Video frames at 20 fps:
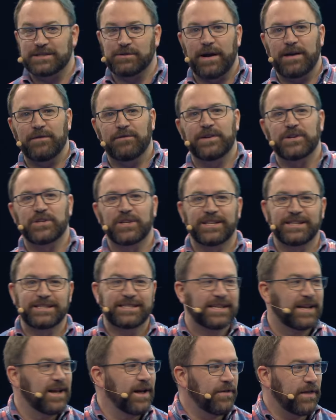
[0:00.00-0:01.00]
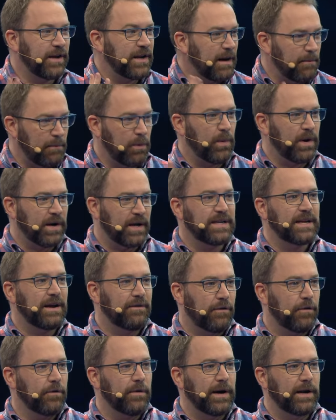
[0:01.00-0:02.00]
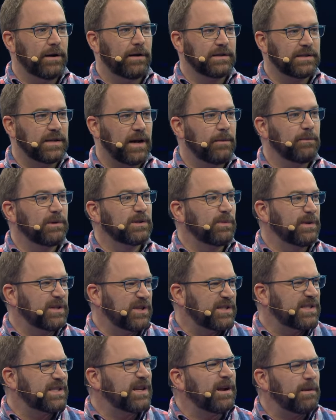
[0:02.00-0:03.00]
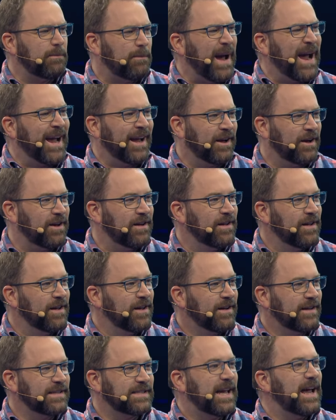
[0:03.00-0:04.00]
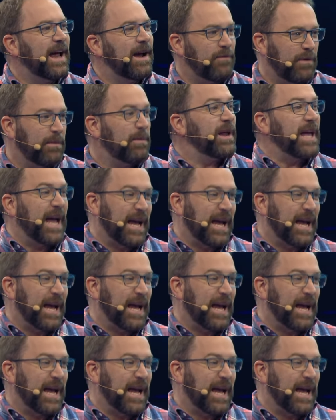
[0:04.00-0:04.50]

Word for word: grand visions. The number one idea for a really long time was we should start a bank because oh, everybody